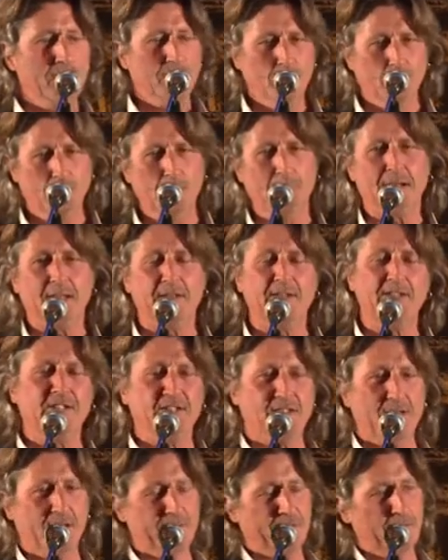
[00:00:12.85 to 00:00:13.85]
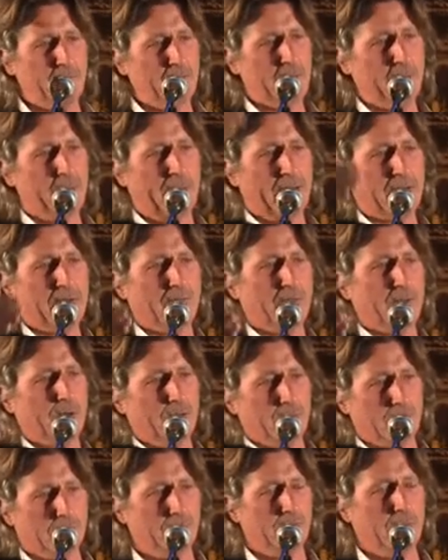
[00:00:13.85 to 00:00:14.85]
Normally, this is done from the back of the
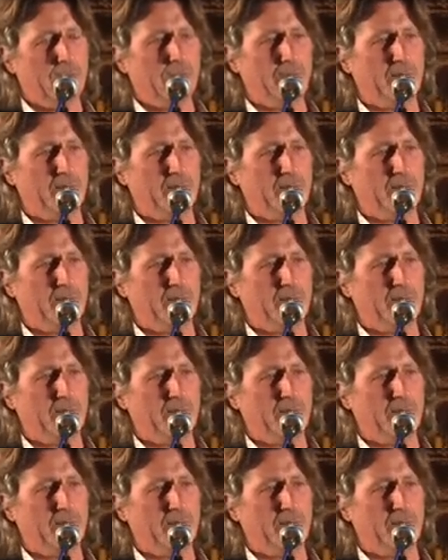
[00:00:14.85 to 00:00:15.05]
hall